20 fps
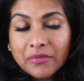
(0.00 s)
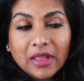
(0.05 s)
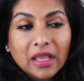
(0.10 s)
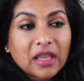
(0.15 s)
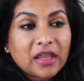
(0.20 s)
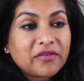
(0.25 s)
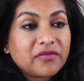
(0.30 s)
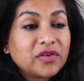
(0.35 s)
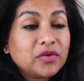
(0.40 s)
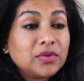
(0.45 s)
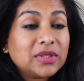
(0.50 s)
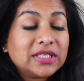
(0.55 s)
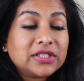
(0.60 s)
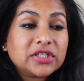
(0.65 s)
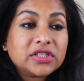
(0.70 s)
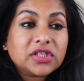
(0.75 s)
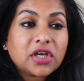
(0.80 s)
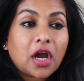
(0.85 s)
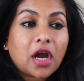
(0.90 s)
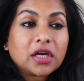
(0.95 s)
If you need
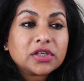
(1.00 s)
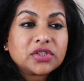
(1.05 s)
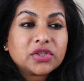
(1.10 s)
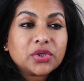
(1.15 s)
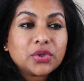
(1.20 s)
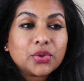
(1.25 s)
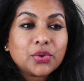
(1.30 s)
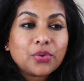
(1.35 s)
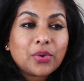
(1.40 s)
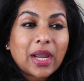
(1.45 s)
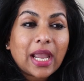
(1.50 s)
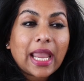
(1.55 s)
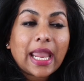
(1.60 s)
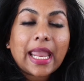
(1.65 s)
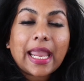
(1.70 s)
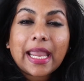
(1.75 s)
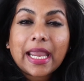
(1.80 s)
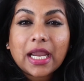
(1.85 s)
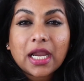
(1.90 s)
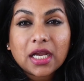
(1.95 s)
to talk to
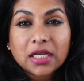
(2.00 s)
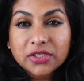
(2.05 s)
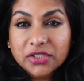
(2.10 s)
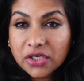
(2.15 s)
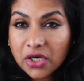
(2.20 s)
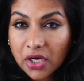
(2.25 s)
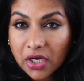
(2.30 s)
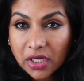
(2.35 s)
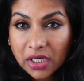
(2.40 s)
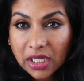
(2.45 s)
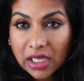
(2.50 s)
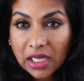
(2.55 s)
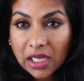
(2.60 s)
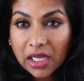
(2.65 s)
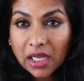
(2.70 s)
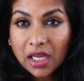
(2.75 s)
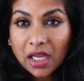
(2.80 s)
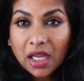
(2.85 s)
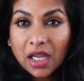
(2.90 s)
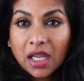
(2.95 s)
an
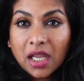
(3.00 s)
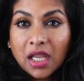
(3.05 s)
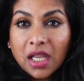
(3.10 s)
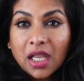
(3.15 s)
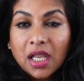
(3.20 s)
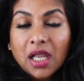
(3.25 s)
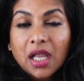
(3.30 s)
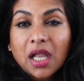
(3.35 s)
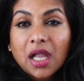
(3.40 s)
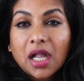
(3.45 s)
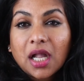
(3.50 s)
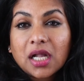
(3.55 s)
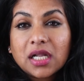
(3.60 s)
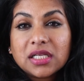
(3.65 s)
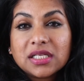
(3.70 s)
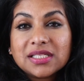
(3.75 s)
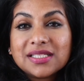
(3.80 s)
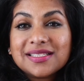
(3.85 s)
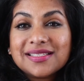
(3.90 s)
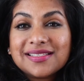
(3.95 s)
attorney,
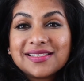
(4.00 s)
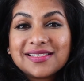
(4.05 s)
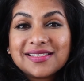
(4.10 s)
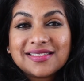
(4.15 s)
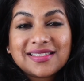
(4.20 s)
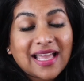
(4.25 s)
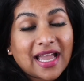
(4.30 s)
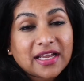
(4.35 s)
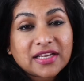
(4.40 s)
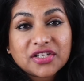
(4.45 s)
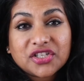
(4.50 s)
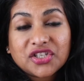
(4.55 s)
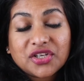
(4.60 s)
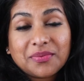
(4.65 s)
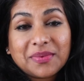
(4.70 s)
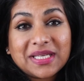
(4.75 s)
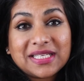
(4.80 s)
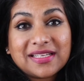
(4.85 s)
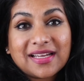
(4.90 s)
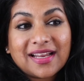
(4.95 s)
that
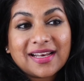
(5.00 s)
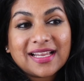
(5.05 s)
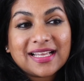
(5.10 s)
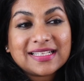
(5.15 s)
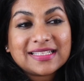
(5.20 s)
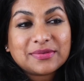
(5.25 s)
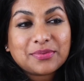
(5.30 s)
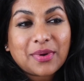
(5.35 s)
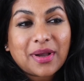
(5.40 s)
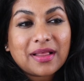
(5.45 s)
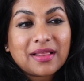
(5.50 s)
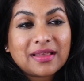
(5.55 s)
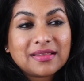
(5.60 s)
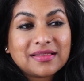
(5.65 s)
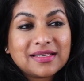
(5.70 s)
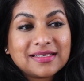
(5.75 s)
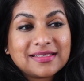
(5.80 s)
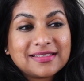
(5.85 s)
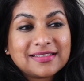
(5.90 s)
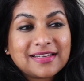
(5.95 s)
should be done as well at
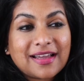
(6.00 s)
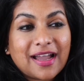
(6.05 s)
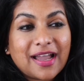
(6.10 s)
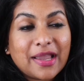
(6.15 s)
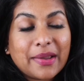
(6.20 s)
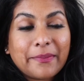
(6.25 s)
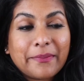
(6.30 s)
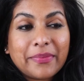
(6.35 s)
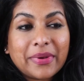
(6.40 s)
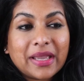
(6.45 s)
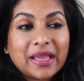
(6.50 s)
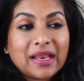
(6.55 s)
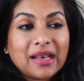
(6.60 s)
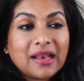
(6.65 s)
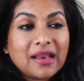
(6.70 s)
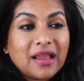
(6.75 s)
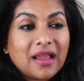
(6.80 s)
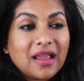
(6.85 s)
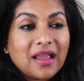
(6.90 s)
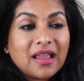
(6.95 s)
this time. But
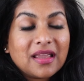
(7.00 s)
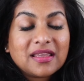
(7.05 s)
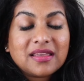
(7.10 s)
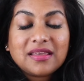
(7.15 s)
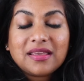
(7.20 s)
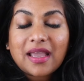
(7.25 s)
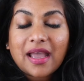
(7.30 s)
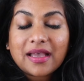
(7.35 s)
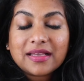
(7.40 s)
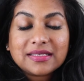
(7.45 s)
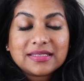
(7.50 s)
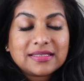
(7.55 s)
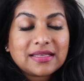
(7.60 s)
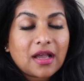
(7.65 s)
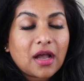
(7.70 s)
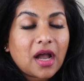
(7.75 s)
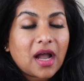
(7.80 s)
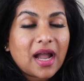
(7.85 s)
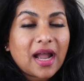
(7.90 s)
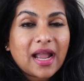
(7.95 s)
yes,
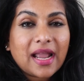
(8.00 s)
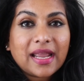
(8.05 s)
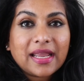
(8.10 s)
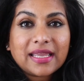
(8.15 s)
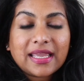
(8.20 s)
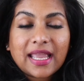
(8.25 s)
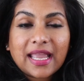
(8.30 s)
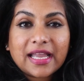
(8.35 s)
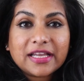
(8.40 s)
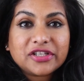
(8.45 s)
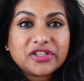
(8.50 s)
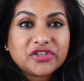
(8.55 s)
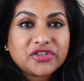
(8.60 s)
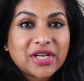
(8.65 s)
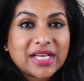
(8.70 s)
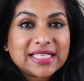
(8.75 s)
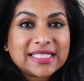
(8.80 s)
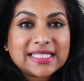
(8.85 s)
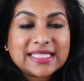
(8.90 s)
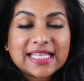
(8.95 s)
I can't
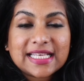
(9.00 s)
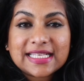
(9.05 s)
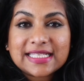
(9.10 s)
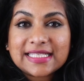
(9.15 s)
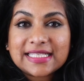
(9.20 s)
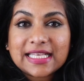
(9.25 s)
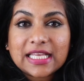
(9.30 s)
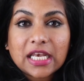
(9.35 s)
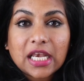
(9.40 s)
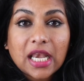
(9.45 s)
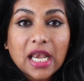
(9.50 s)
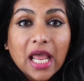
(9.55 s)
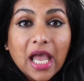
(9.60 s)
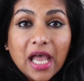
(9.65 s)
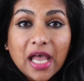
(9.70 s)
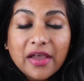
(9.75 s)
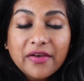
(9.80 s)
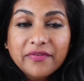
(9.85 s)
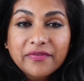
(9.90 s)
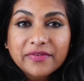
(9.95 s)
stress this
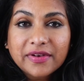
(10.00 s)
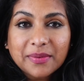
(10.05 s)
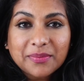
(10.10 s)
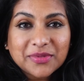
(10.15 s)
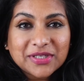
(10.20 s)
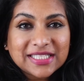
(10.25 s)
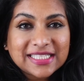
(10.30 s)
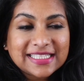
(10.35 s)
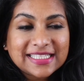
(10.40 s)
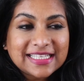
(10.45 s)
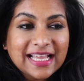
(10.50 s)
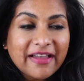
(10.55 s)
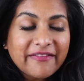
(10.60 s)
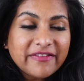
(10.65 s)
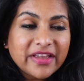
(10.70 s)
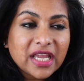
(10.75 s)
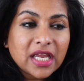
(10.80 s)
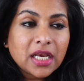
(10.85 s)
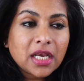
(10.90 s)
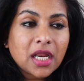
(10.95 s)
enough. Number
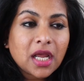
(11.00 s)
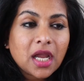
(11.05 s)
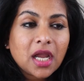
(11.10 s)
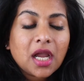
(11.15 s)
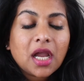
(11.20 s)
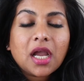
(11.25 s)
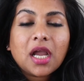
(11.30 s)
7,